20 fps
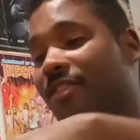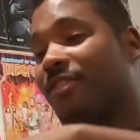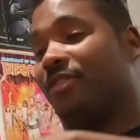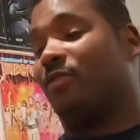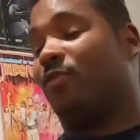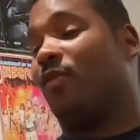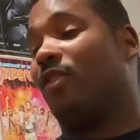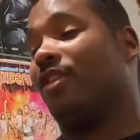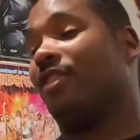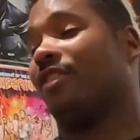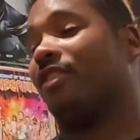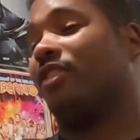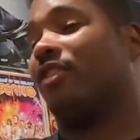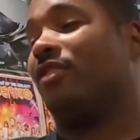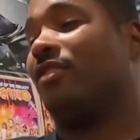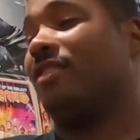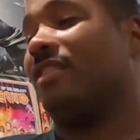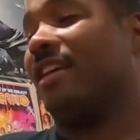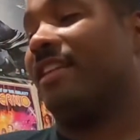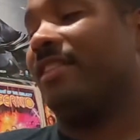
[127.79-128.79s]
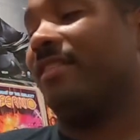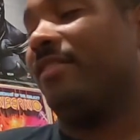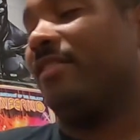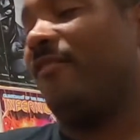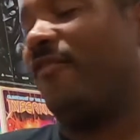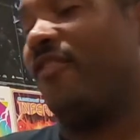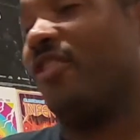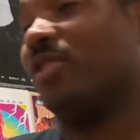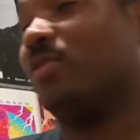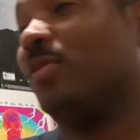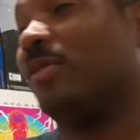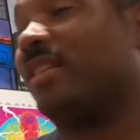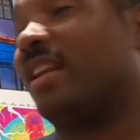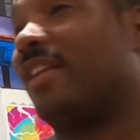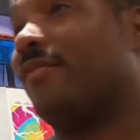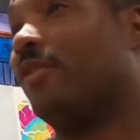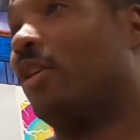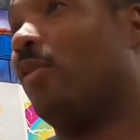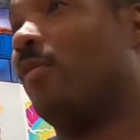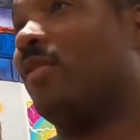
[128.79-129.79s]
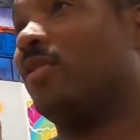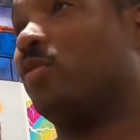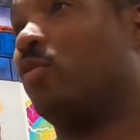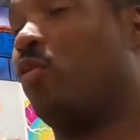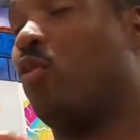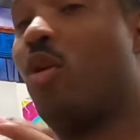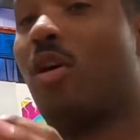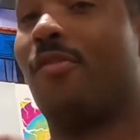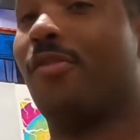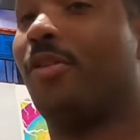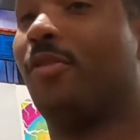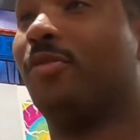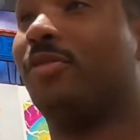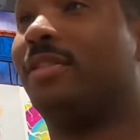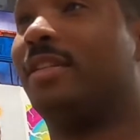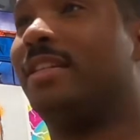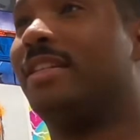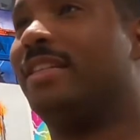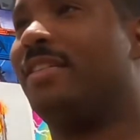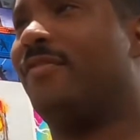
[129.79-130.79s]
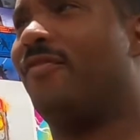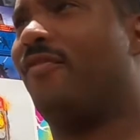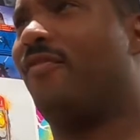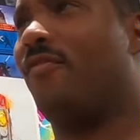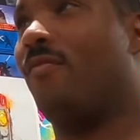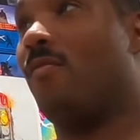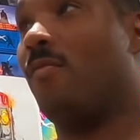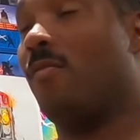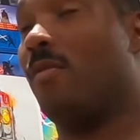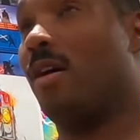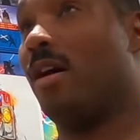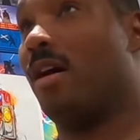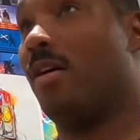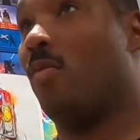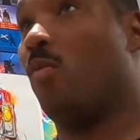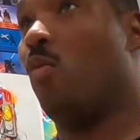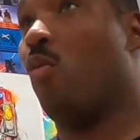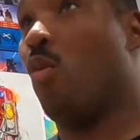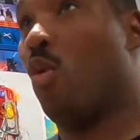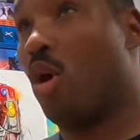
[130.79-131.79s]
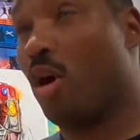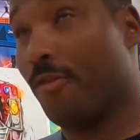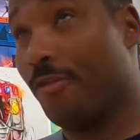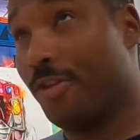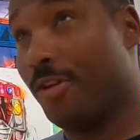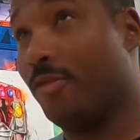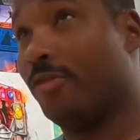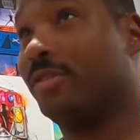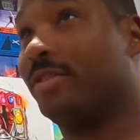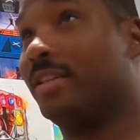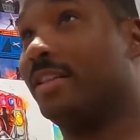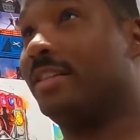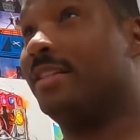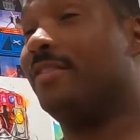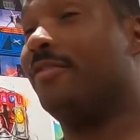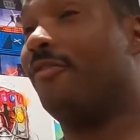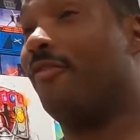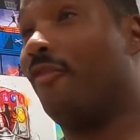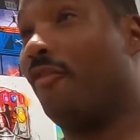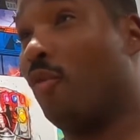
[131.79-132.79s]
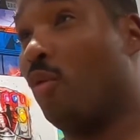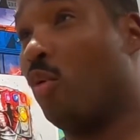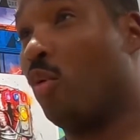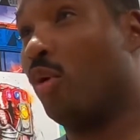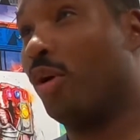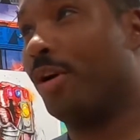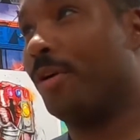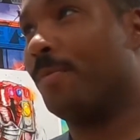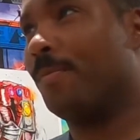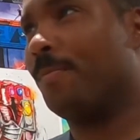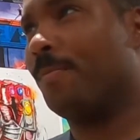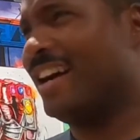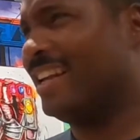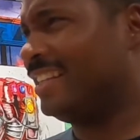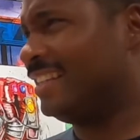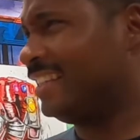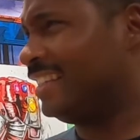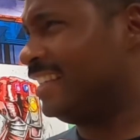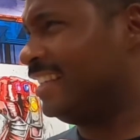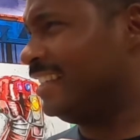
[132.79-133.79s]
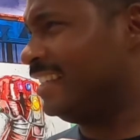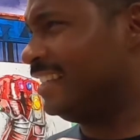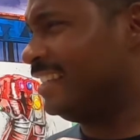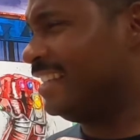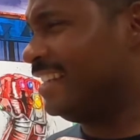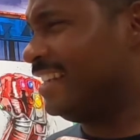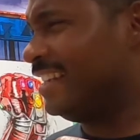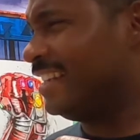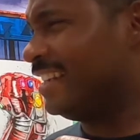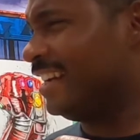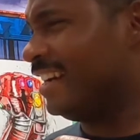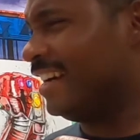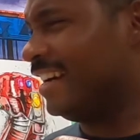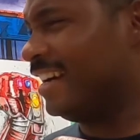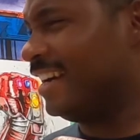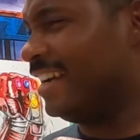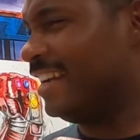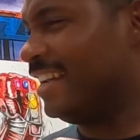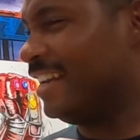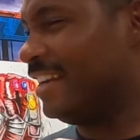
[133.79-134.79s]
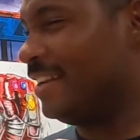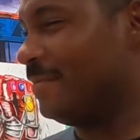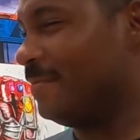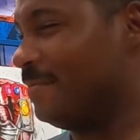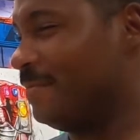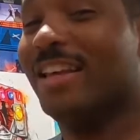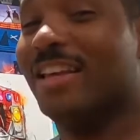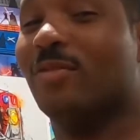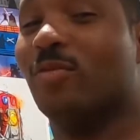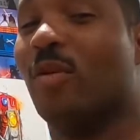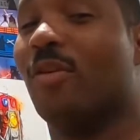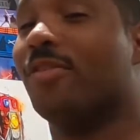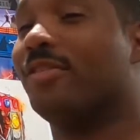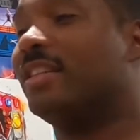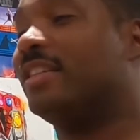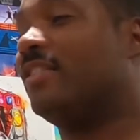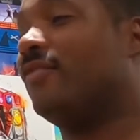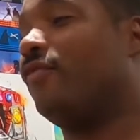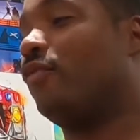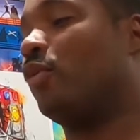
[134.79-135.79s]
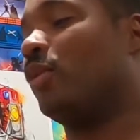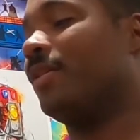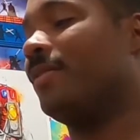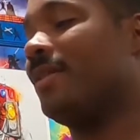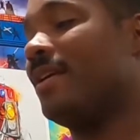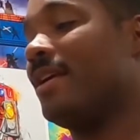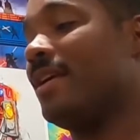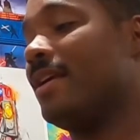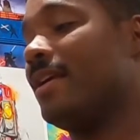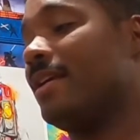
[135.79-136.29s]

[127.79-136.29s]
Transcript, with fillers: There's one like the first one that I've known was Wario sixty Wario sixty four, not sixty nine. It is Wario sixty four.